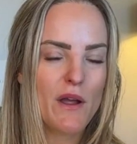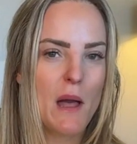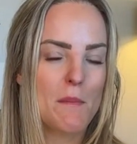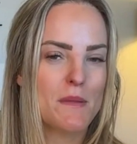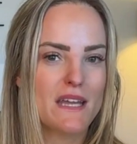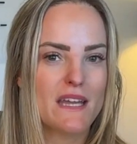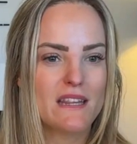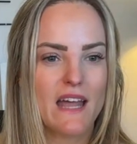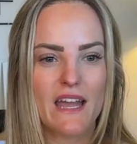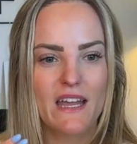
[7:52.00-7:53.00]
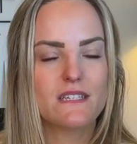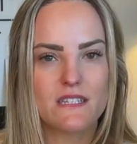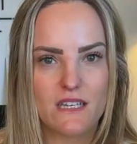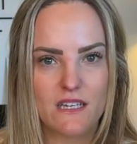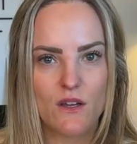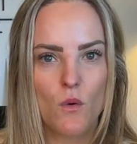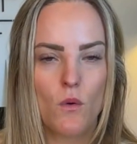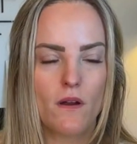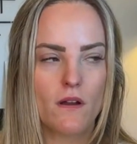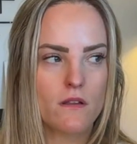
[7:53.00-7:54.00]
a company like Disney
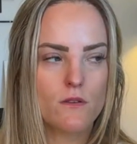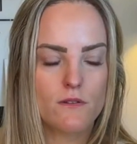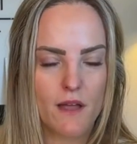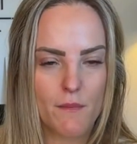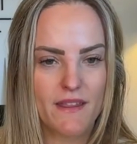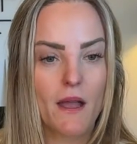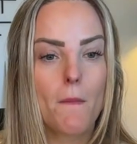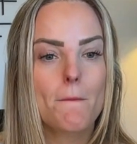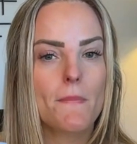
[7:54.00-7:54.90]
or Lululemon, like a